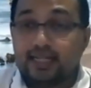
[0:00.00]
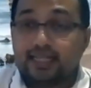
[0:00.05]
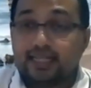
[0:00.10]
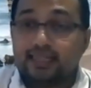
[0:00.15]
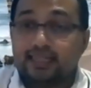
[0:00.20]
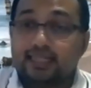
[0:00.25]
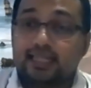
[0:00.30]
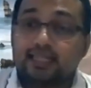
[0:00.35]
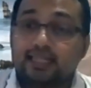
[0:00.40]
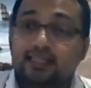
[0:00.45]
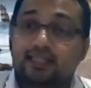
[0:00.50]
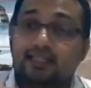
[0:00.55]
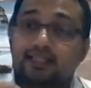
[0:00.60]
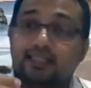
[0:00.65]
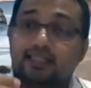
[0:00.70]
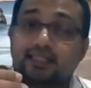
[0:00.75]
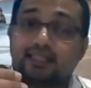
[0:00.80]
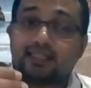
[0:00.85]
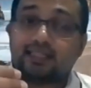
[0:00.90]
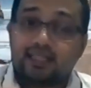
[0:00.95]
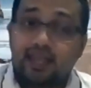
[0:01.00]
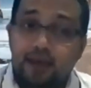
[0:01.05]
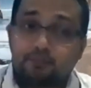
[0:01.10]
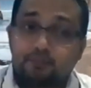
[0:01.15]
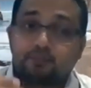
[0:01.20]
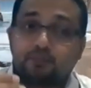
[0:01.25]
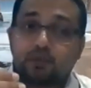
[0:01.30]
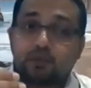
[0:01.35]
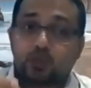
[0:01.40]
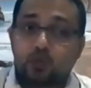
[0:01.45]
This is a
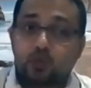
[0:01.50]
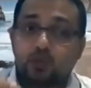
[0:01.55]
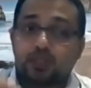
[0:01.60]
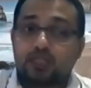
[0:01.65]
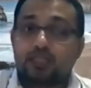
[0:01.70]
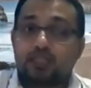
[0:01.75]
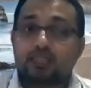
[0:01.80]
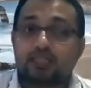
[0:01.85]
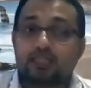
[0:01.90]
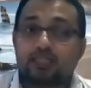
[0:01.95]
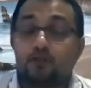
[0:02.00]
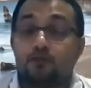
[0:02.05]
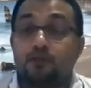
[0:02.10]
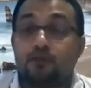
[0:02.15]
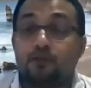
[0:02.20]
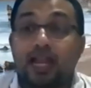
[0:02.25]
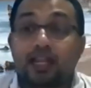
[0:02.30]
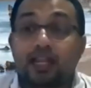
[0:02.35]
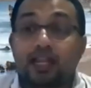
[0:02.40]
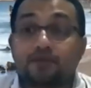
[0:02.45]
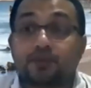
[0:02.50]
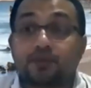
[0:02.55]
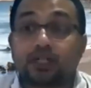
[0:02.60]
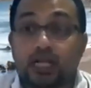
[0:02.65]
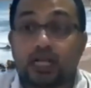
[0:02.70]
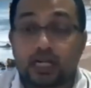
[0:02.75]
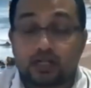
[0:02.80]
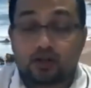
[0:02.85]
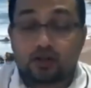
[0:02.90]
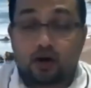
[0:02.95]
step towards value
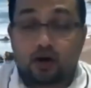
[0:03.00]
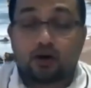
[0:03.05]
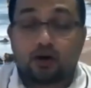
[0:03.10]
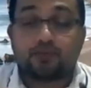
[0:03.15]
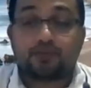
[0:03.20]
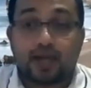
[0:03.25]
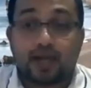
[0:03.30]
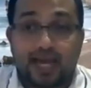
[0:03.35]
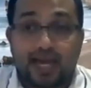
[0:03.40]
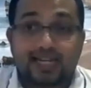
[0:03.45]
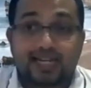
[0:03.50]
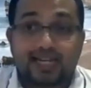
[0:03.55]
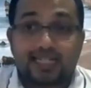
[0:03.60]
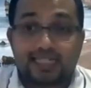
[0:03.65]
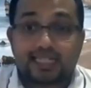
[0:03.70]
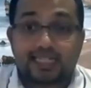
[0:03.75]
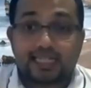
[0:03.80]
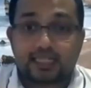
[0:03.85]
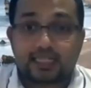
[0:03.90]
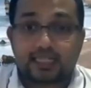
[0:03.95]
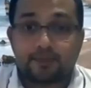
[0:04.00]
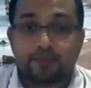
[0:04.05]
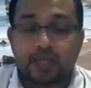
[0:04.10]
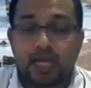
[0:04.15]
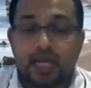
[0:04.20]
trade-off analysis.